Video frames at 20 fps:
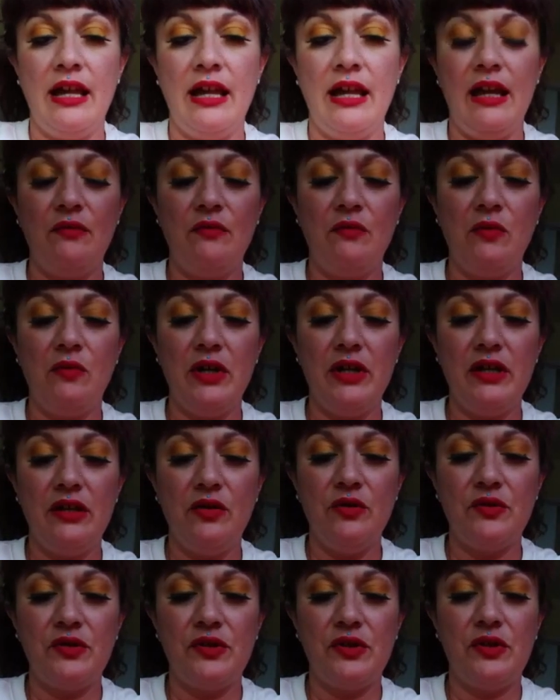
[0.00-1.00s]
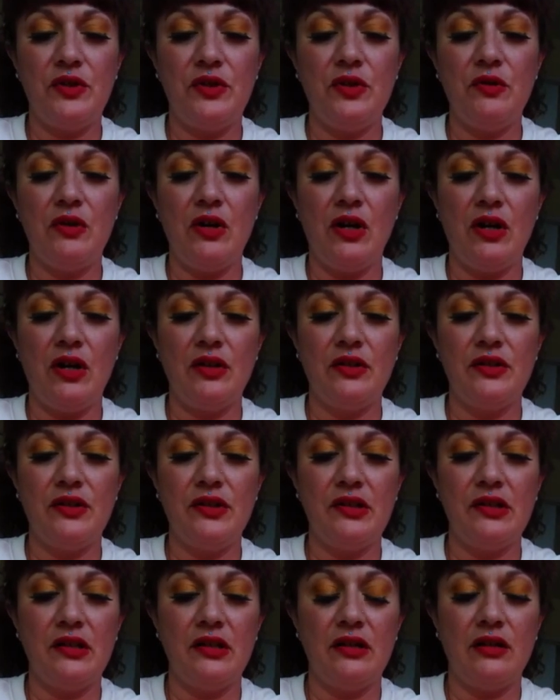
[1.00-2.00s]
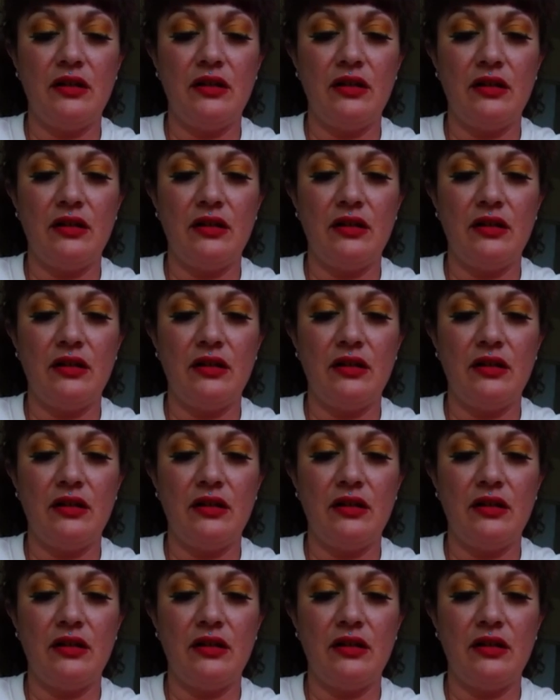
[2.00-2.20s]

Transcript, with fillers: And what those two cards